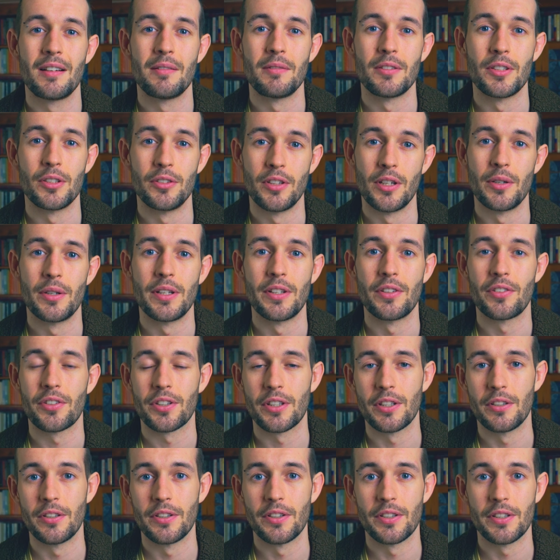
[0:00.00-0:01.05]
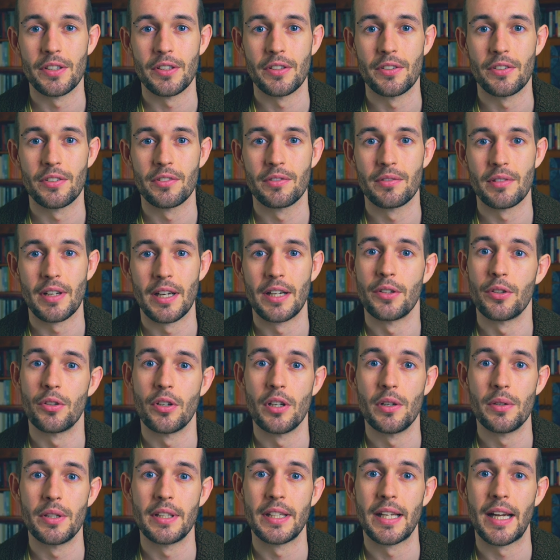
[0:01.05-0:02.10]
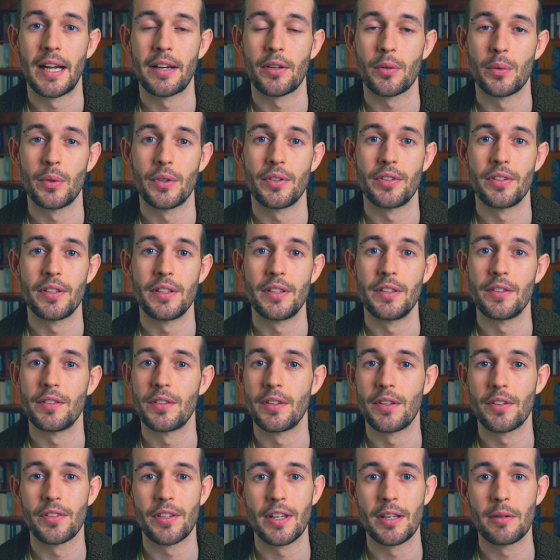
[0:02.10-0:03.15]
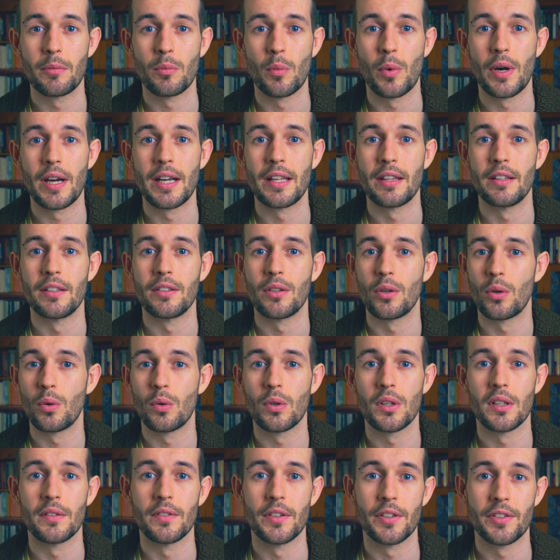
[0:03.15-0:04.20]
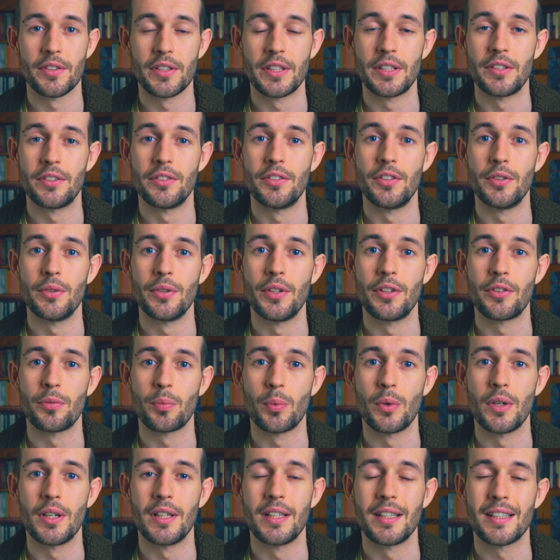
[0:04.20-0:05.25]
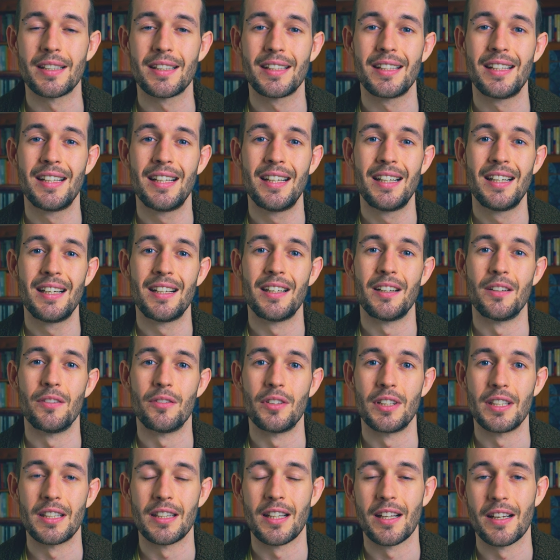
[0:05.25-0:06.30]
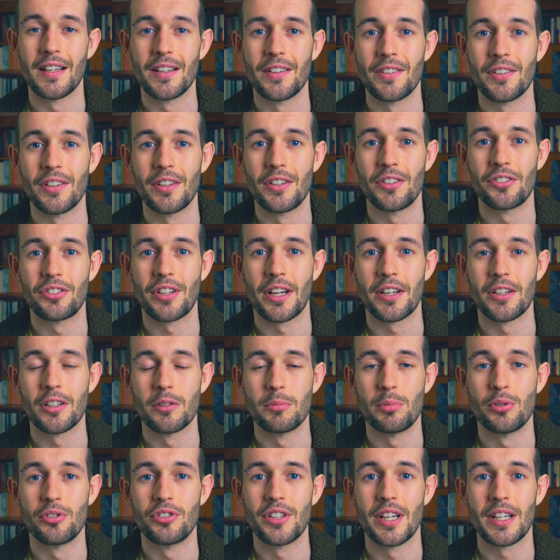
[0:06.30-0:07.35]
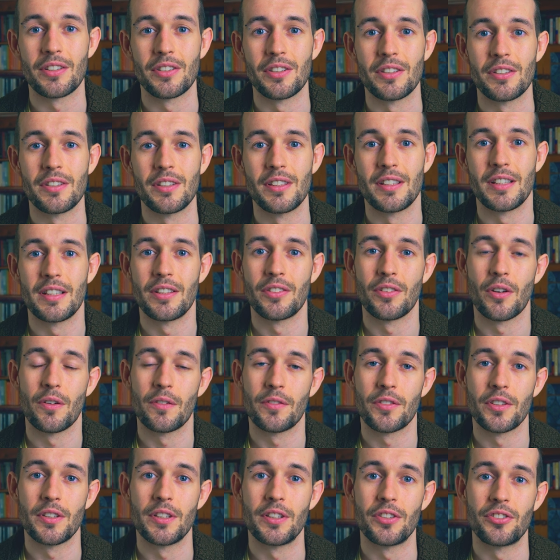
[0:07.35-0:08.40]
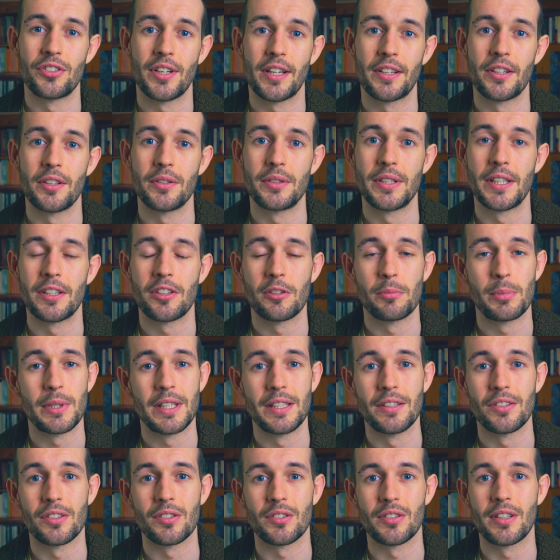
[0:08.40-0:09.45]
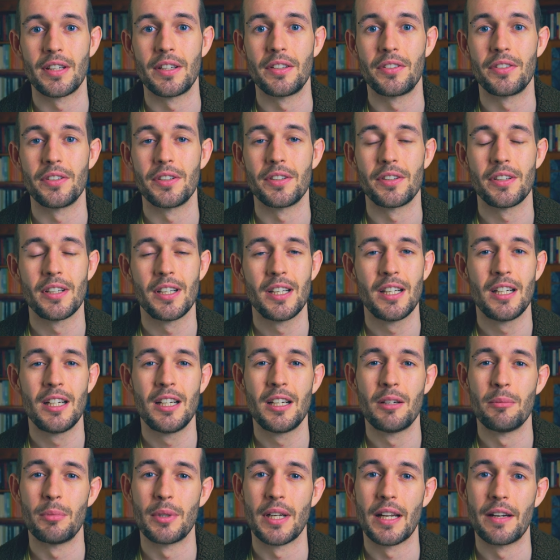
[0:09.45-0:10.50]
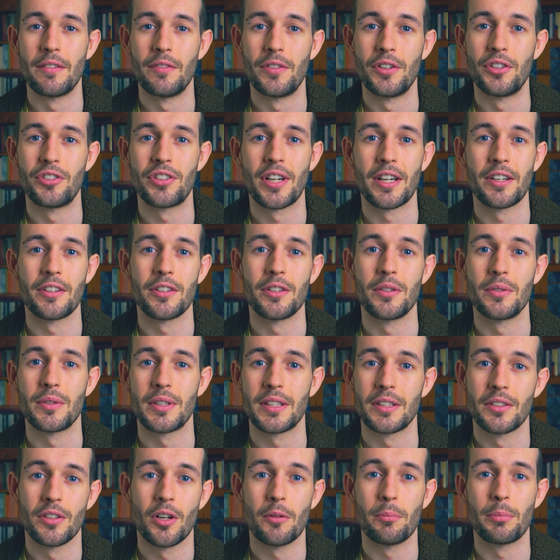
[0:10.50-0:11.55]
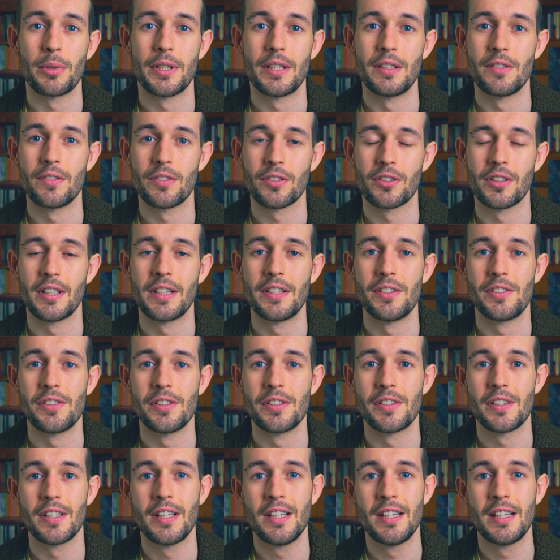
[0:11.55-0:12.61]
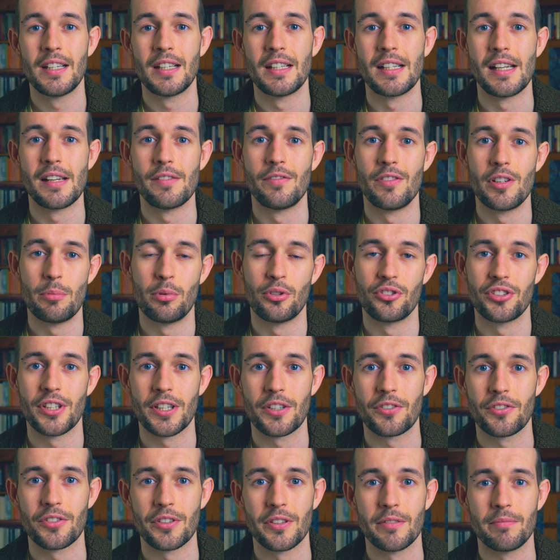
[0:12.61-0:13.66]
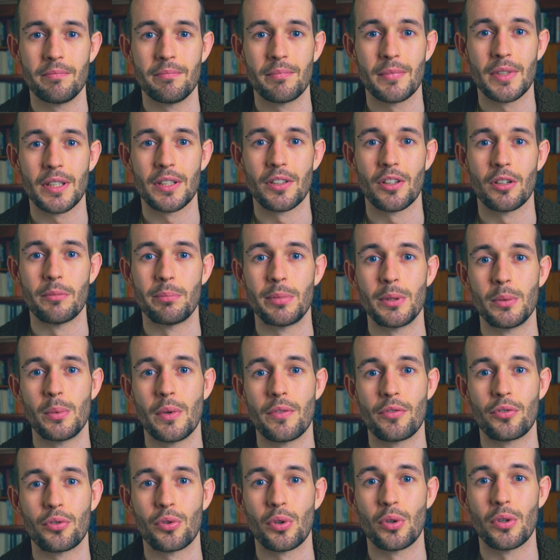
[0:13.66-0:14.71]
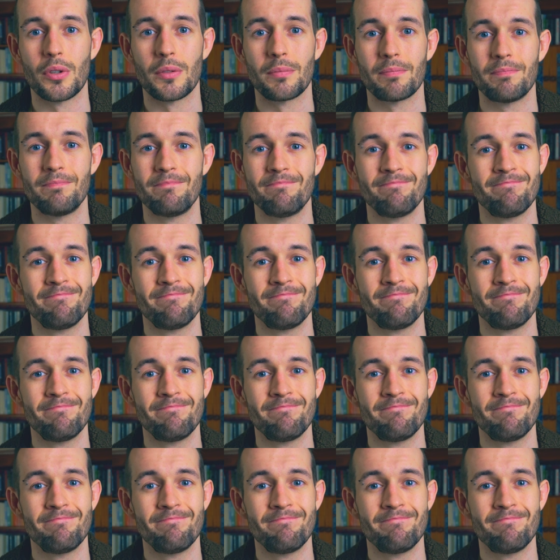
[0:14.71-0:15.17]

your own insecurities and your own inadequacies in the same way that all of us need to do this work and realize that a shadow projected is often a shadow yet to be integrated, but every shadow cannot be integrated and every projection cannot be withdrawn.